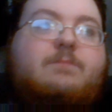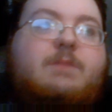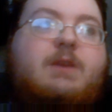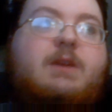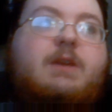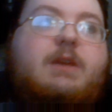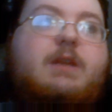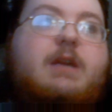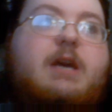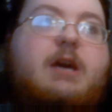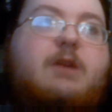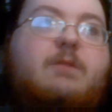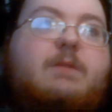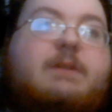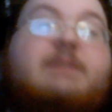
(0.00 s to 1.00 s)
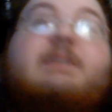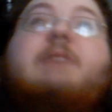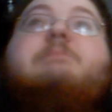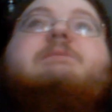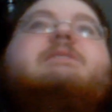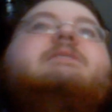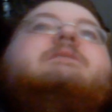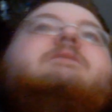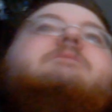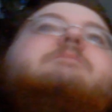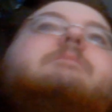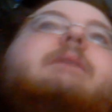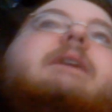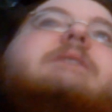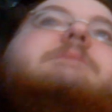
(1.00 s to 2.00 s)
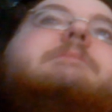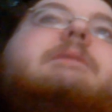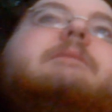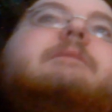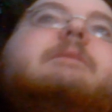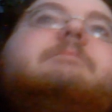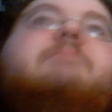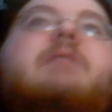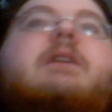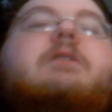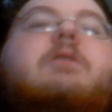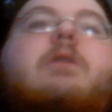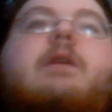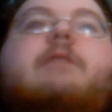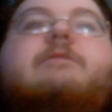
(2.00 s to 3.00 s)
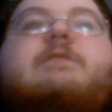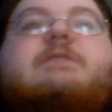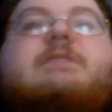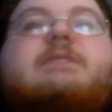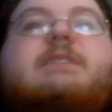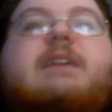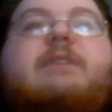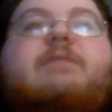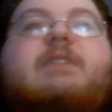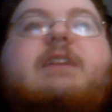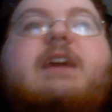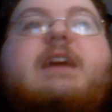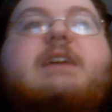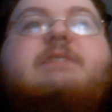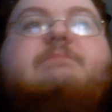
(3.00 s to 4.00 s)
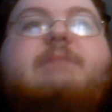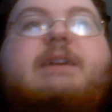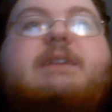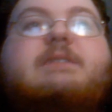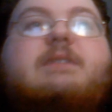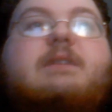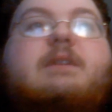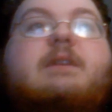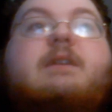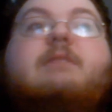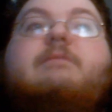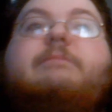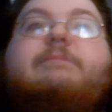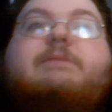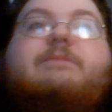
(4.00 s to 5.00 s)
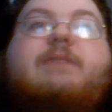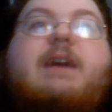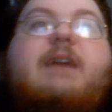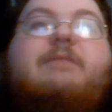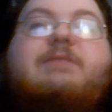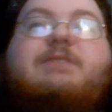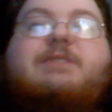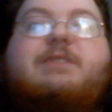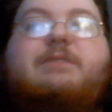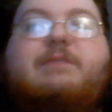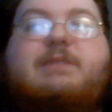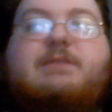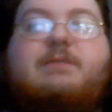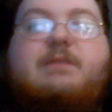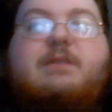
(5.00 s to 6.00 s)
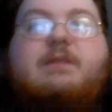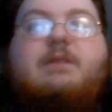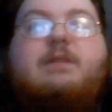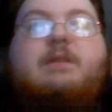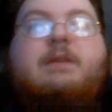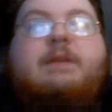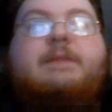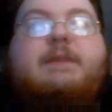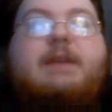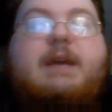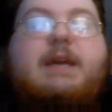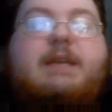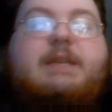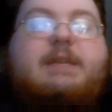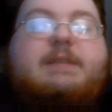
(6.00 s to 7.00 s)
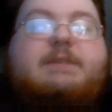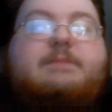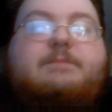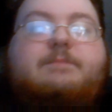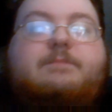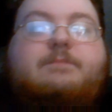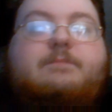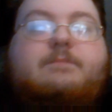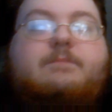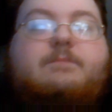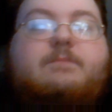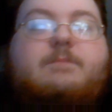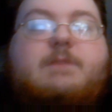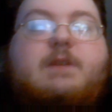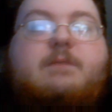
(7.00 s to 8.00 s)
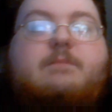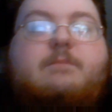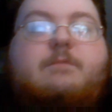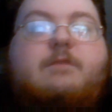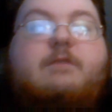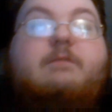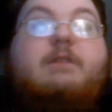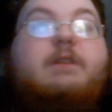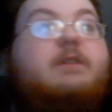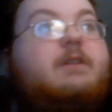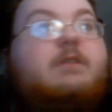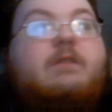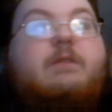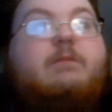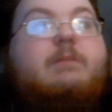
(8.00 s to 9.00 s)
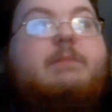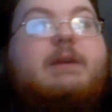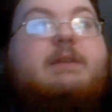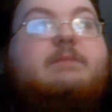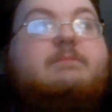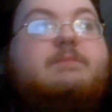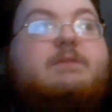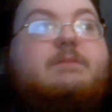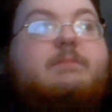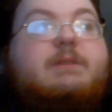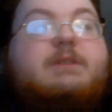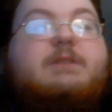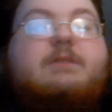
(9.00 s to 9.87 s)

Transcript: You know, in some sense, this reminds me of the Bret Hart versus Kevin Nash match from Survivor Series in the 90s, where you can only win by submission